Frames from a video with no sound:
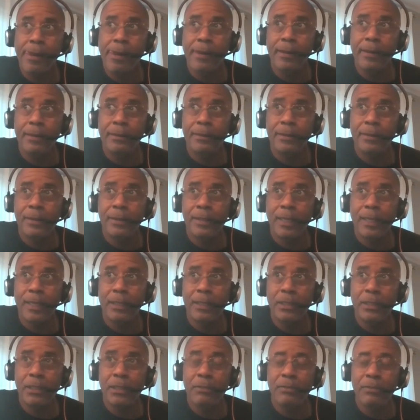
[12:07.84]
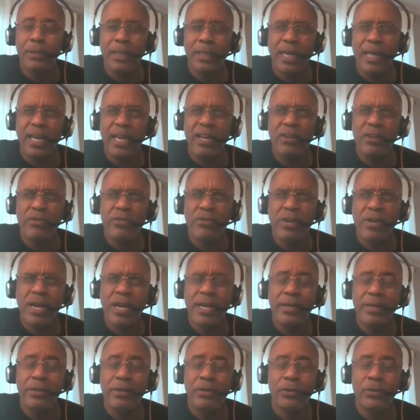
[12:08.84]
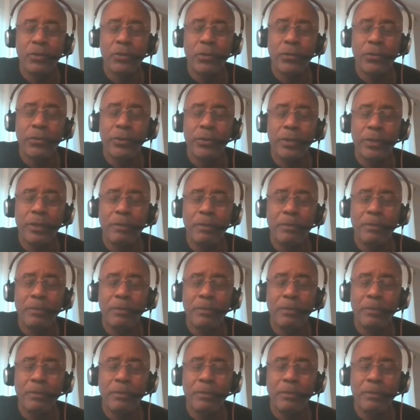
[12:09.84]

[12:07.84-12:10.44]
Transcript: say she was 8 or 9 years older than